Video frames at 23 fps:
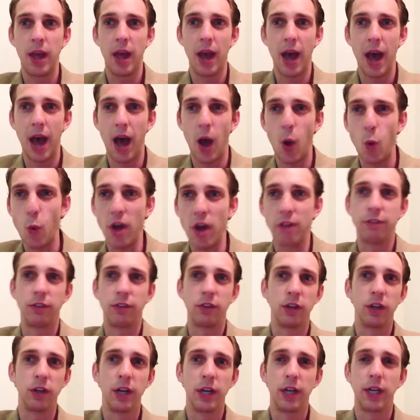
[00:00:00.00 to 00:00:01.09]

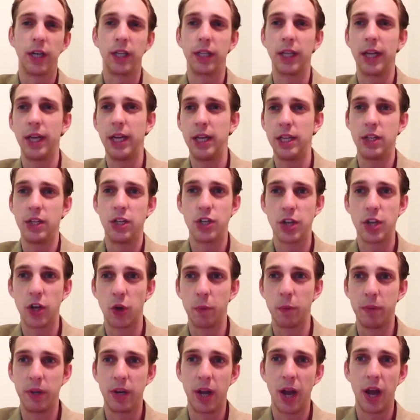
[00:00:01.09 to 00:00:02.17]
However, ladies and
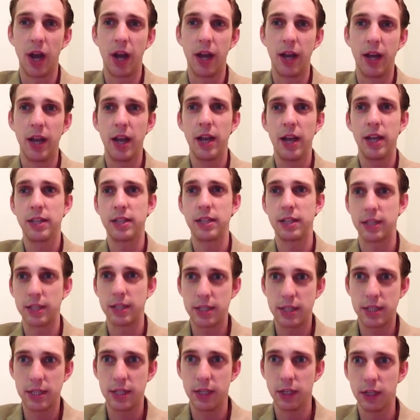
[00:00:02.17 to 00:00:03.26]
gentlemen, I
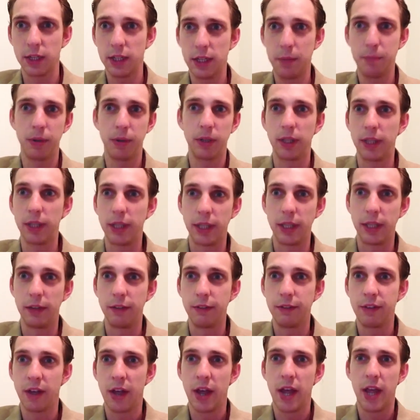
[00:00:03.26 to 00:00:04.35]
sincerely
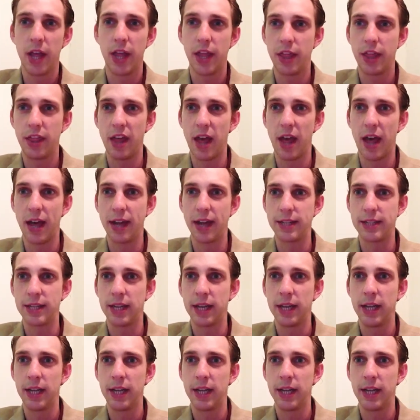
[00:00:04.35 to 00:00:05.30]
believe that